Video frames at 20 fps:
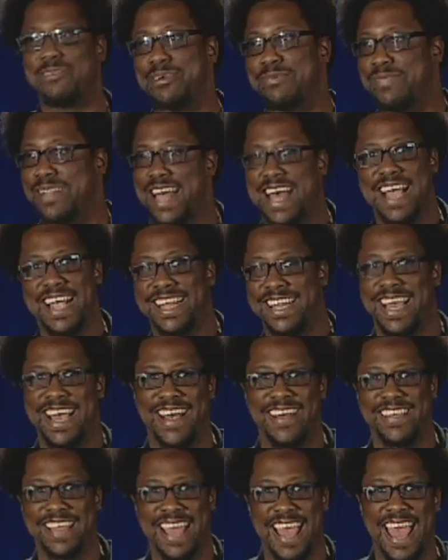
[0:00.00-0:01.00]
we're black
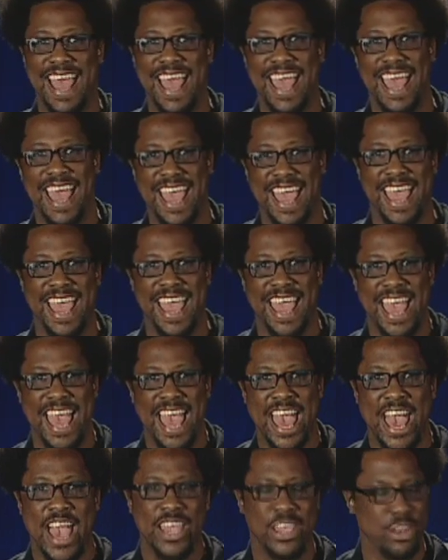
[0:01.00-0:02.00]
now. Yay.
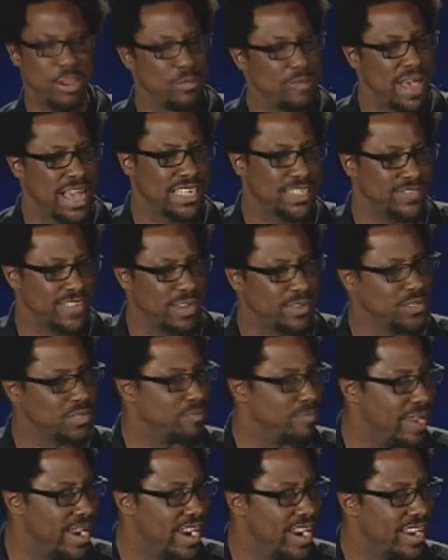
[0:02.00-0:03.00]
Can you imagine if that was
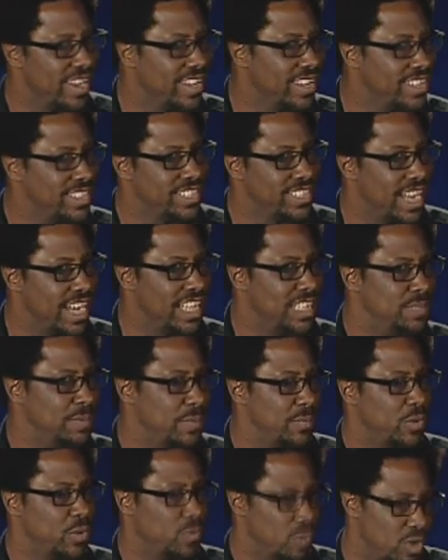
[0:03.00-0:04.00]
America? Chinese
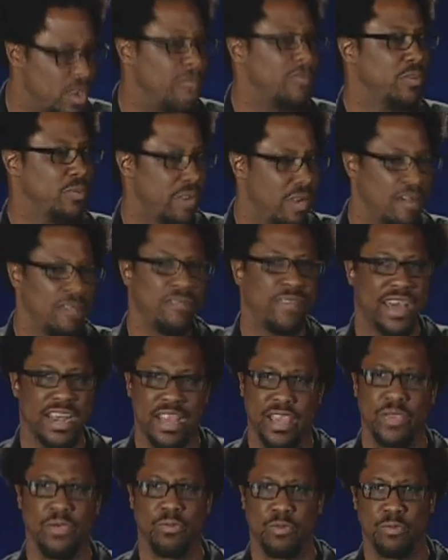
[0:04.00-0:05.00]
people, you woke up tomorrow and
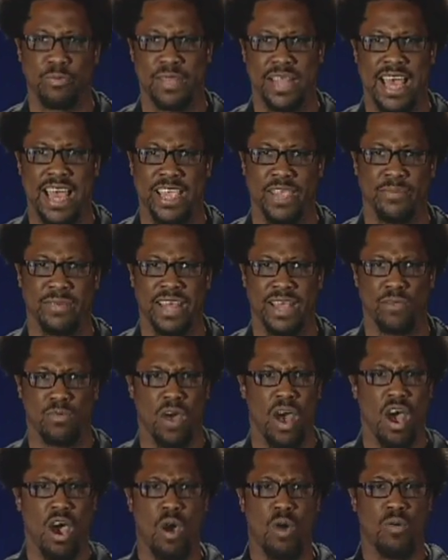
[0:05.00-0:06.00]
found out you were black. You'd be like,
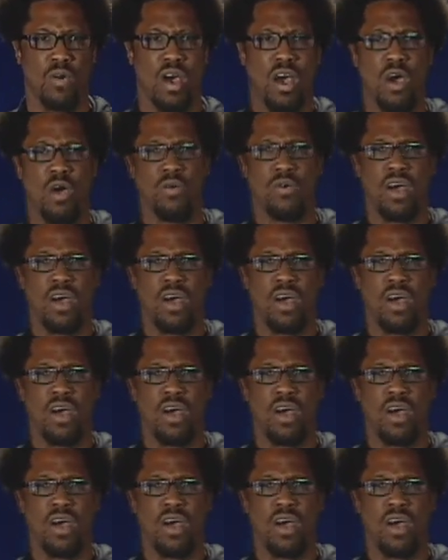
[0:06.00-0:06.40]
whoa, whoa,